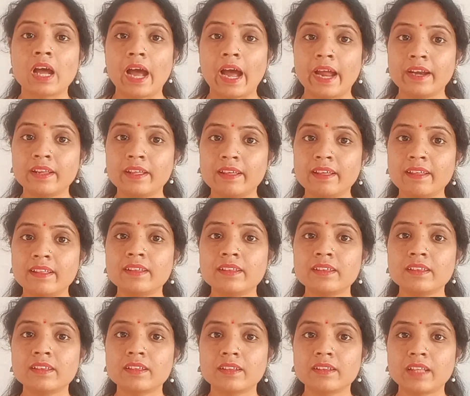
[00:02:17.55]
and
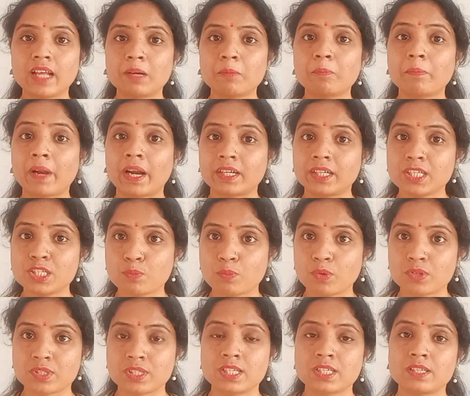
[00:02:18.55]
in that practice
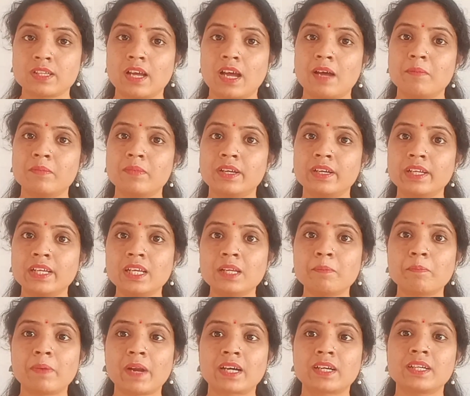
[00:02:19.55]
process I'm really
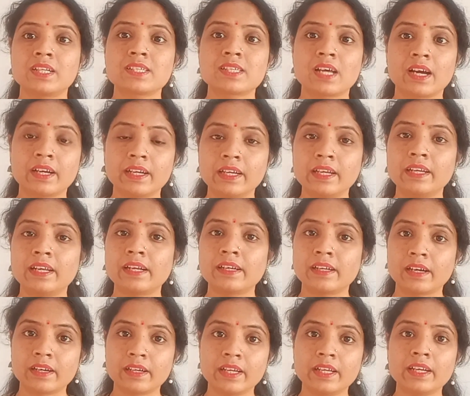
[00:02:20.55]
practice again and
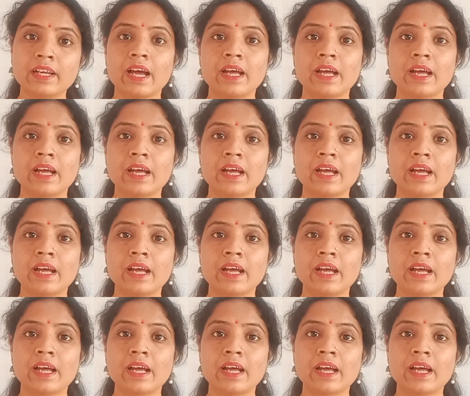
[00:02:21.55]
again,